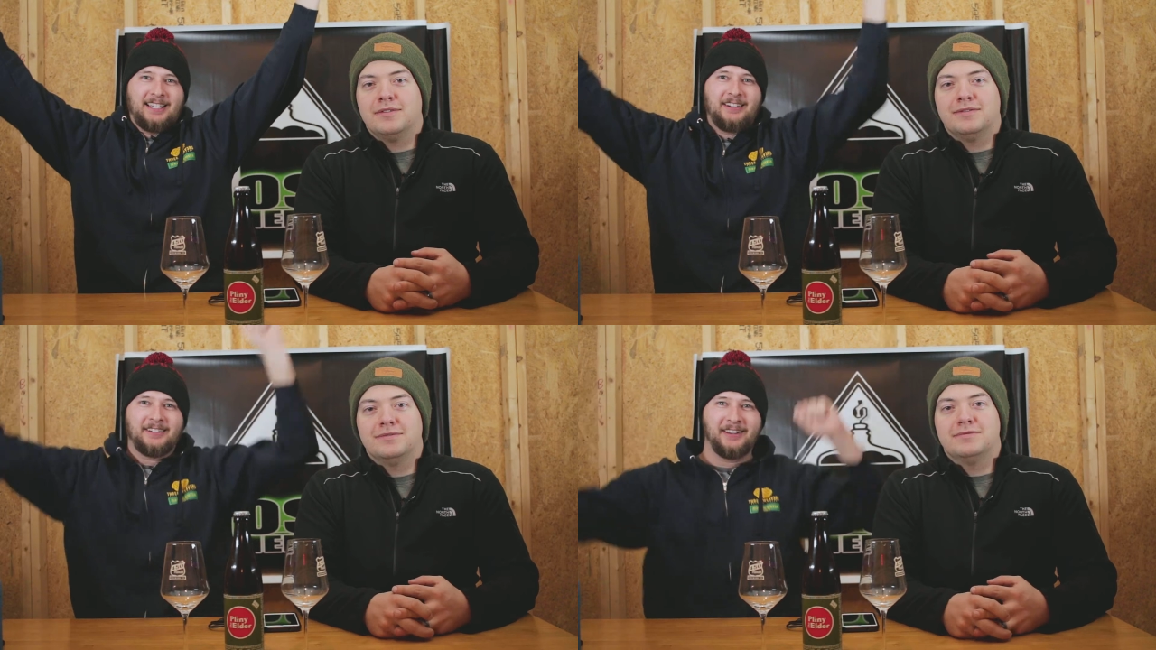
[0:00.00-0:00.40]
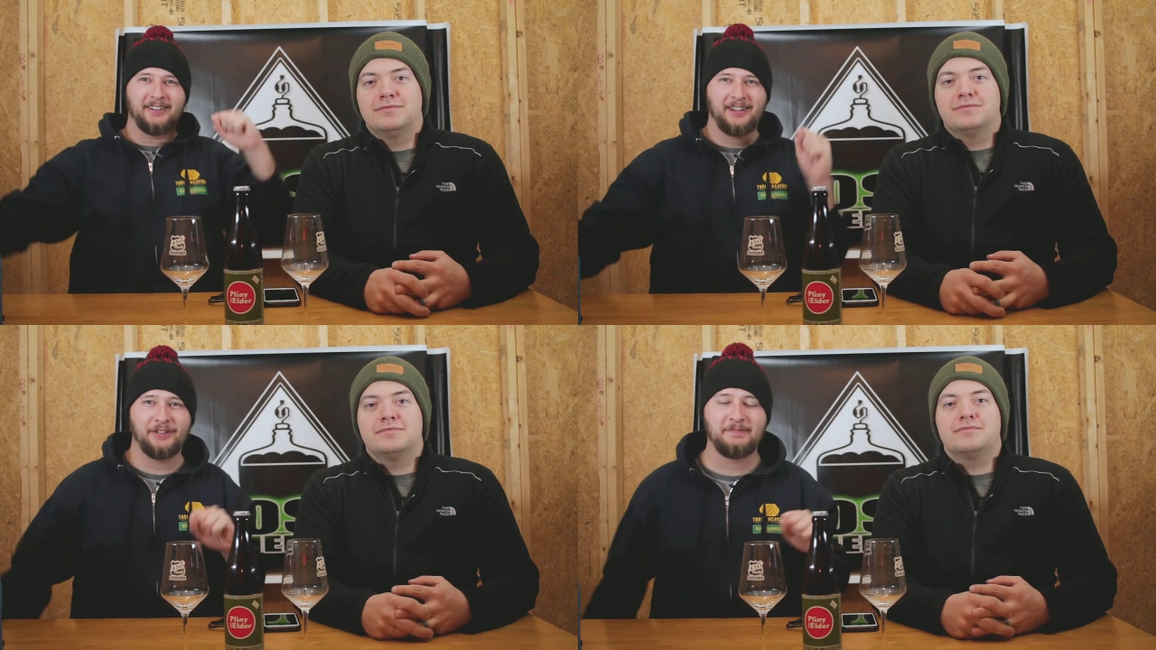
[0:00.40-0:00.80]
Speaker 1: Eric and
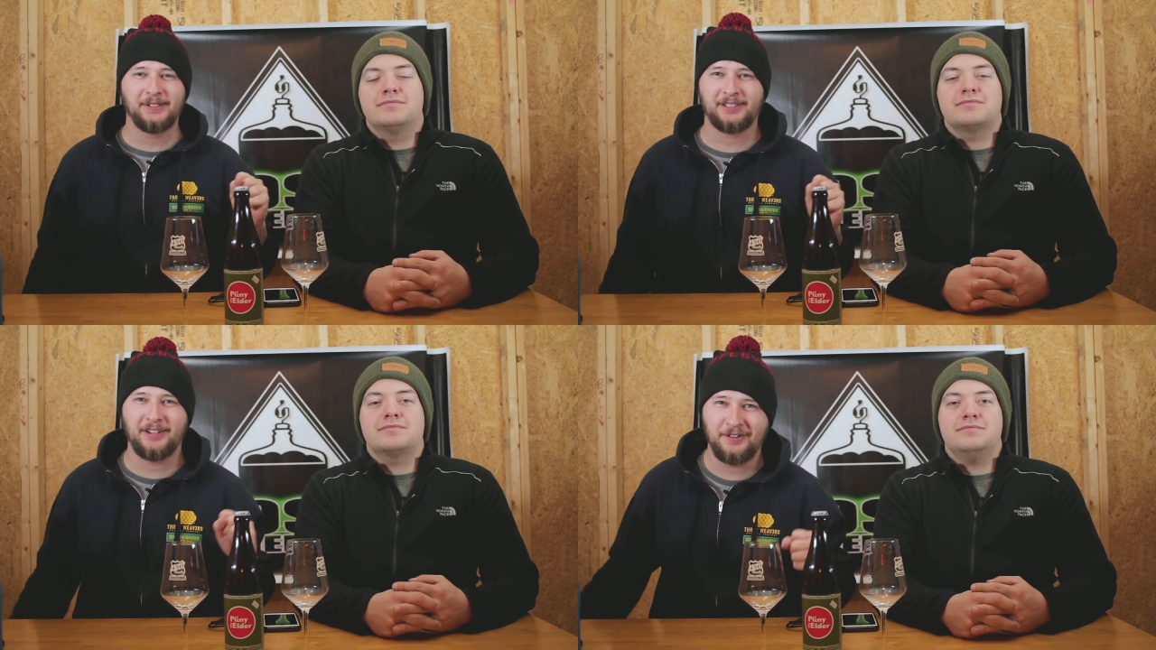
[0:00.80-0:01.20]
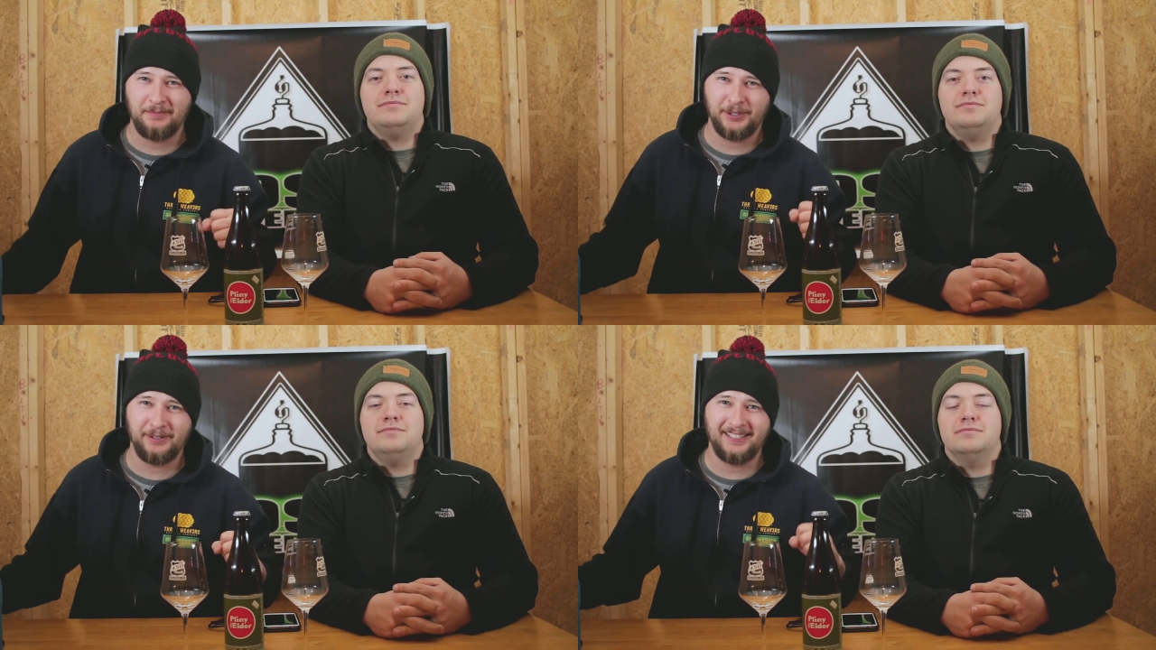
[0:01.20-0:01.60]
Eric here with Moski
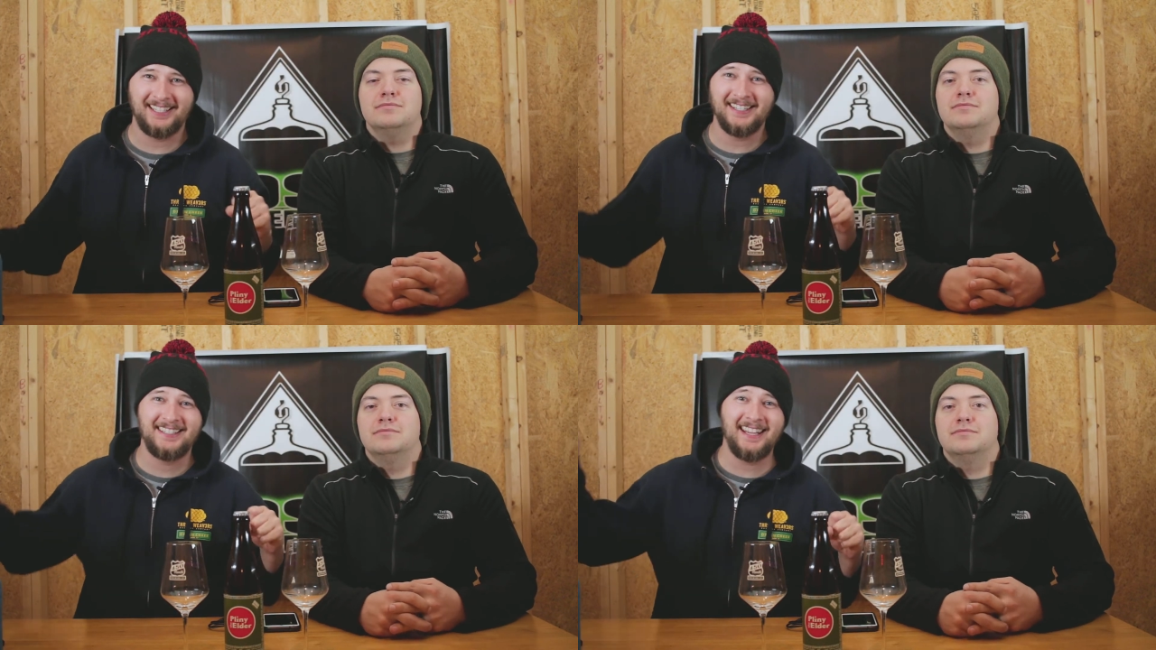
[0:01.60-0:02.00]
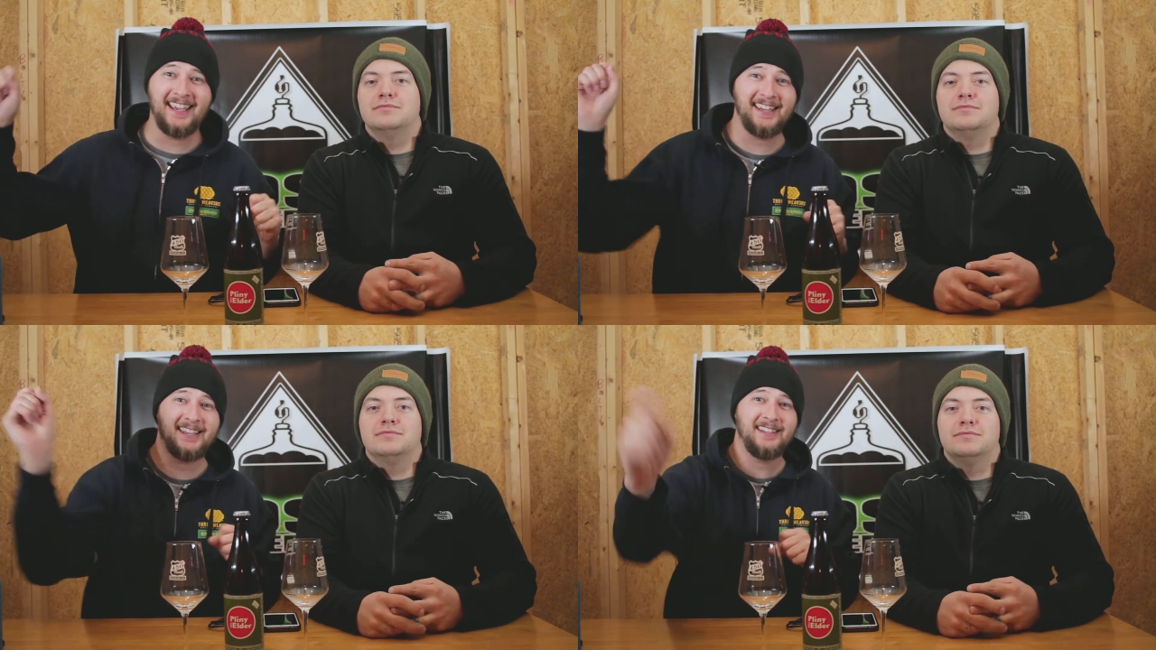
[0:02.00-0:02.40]
Homebrew, and
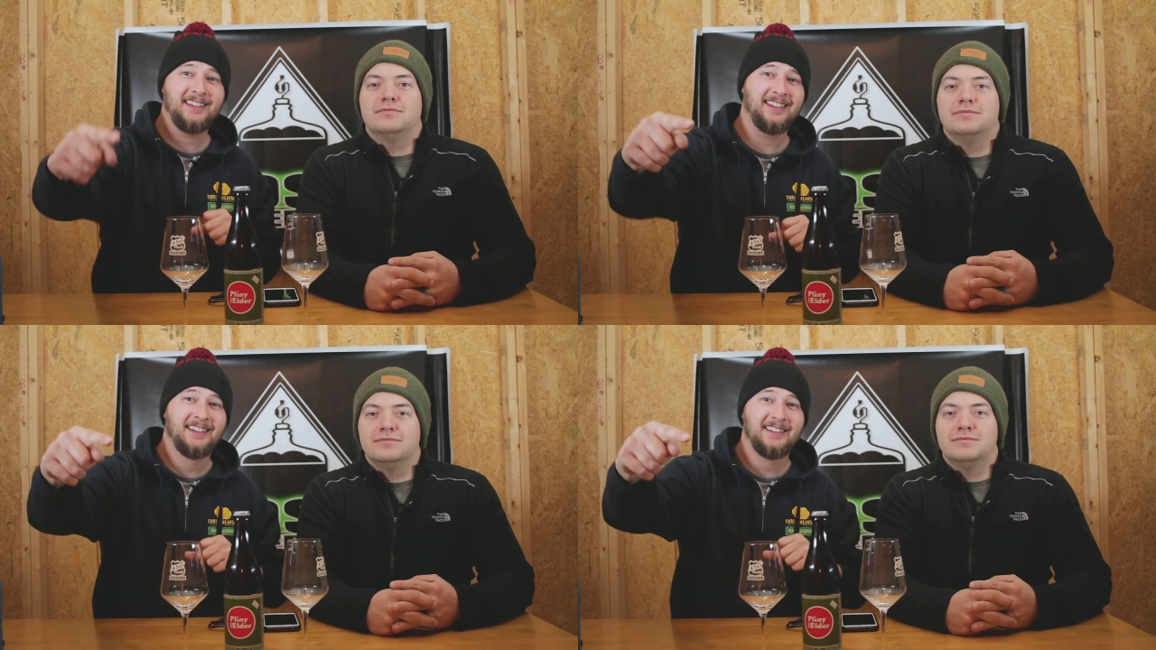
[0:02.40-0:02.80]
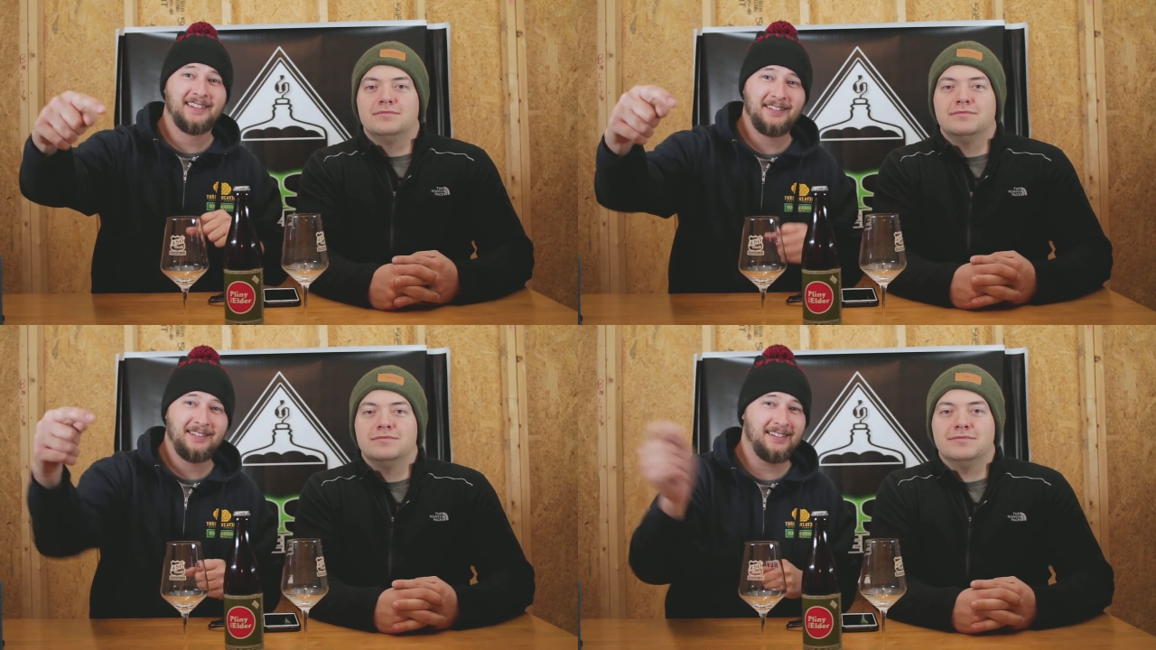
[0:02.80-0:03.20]
today,
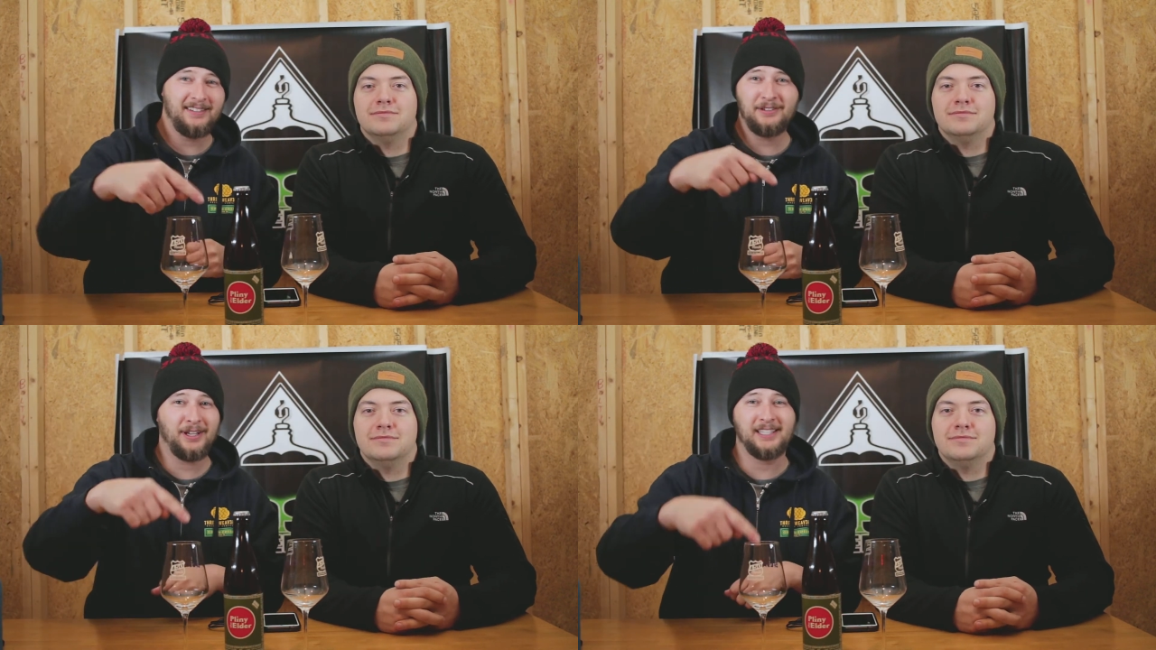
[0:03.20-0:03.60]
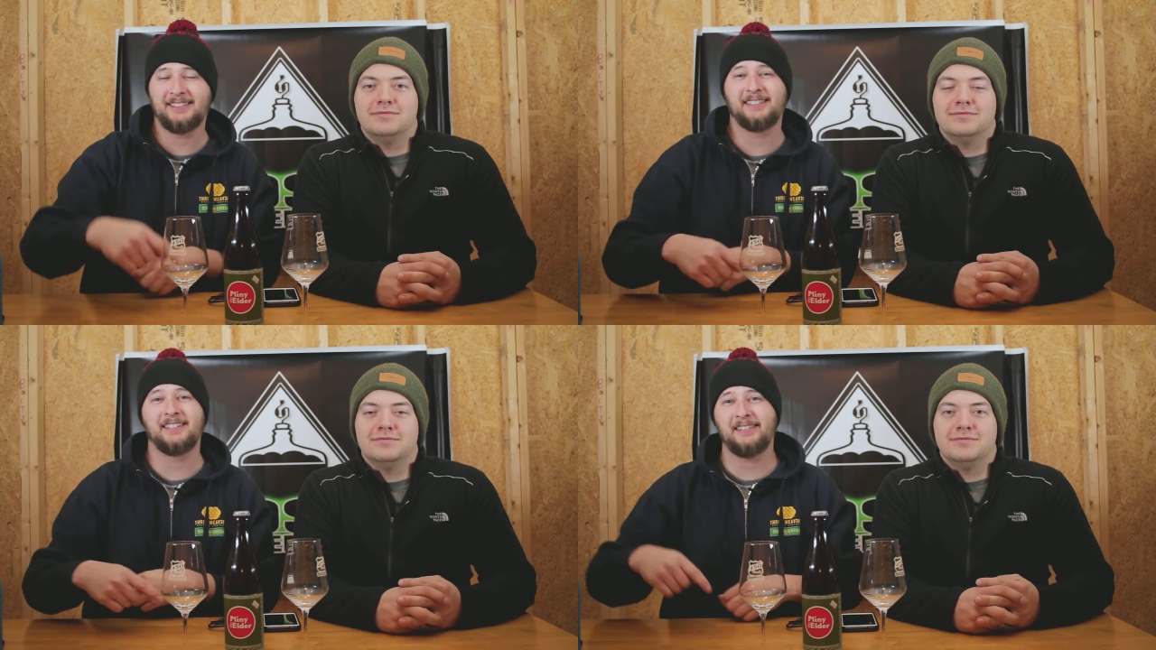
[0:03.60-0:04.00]
you
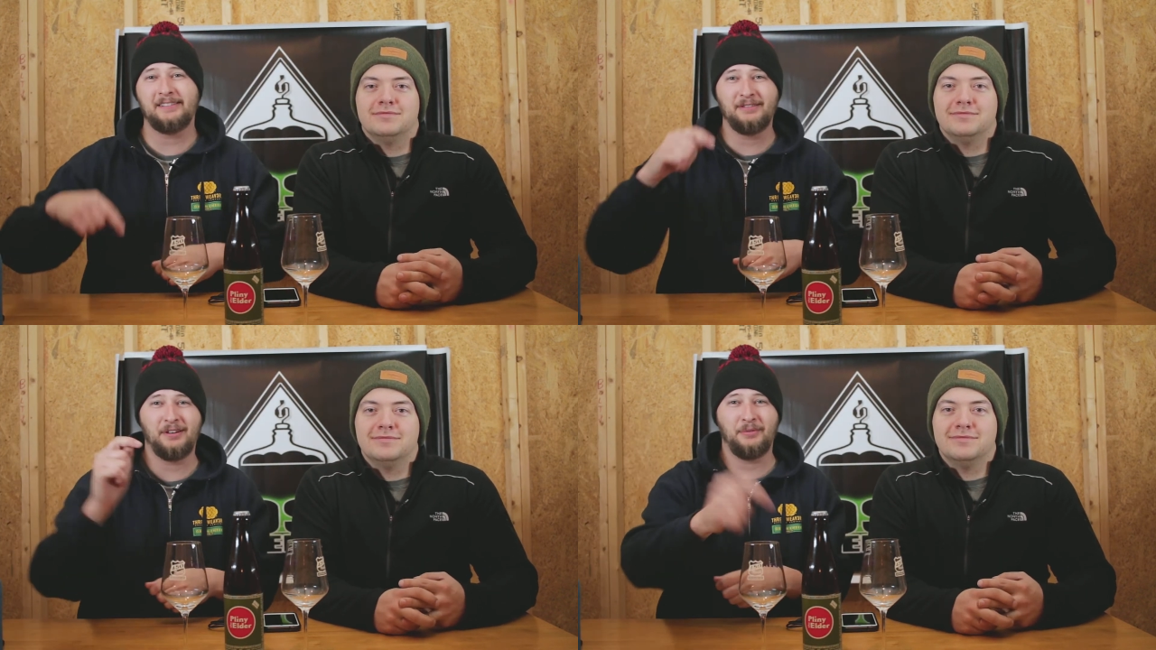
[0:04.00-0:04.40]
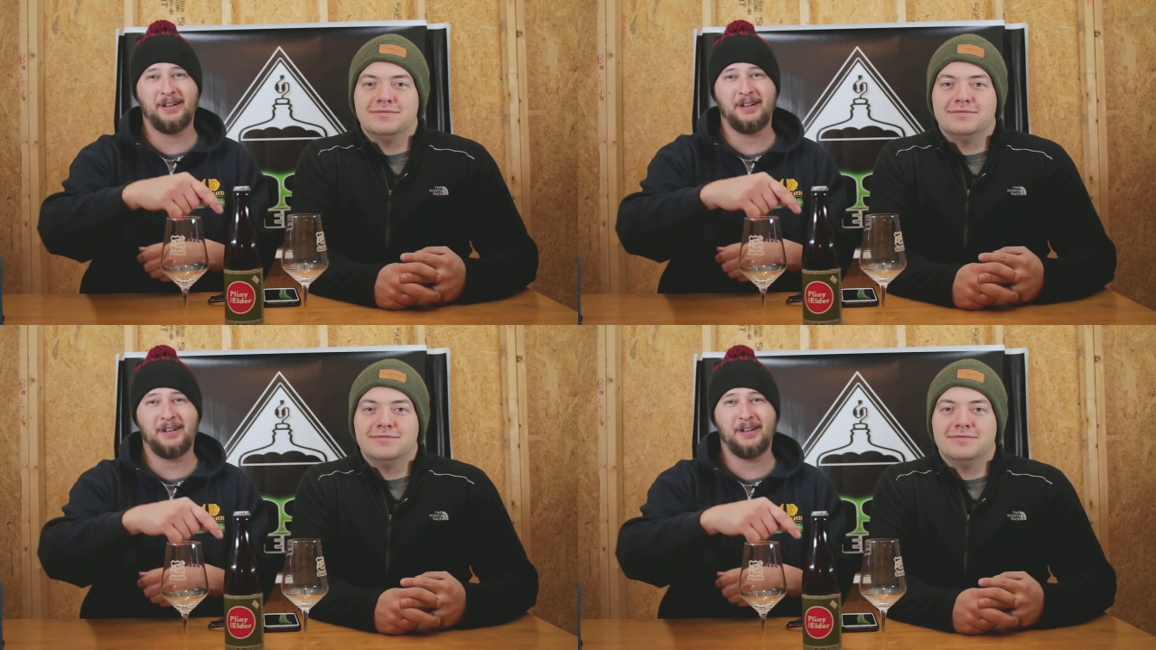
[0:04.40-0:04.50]
guys see it, you know